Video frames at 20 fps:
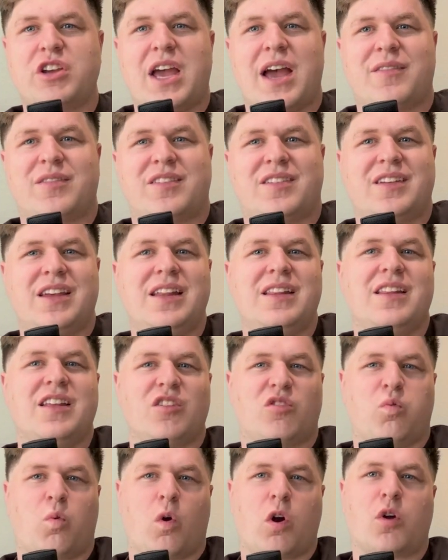have seen
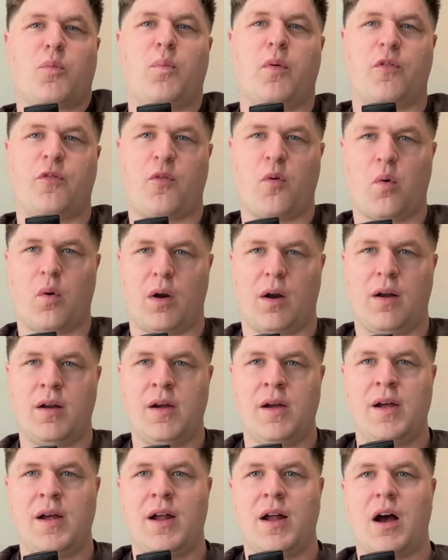this work before.
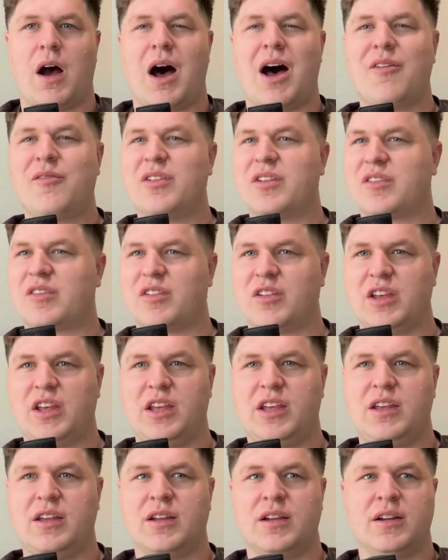
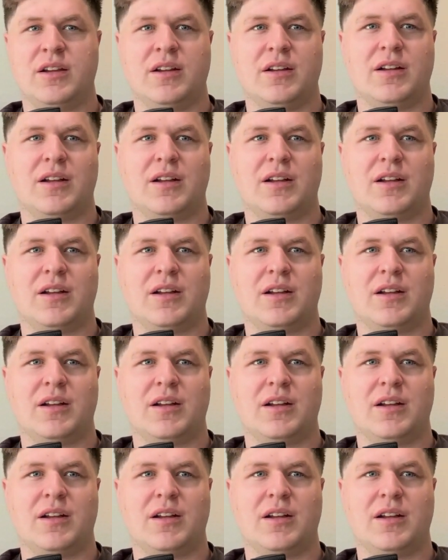Obviously,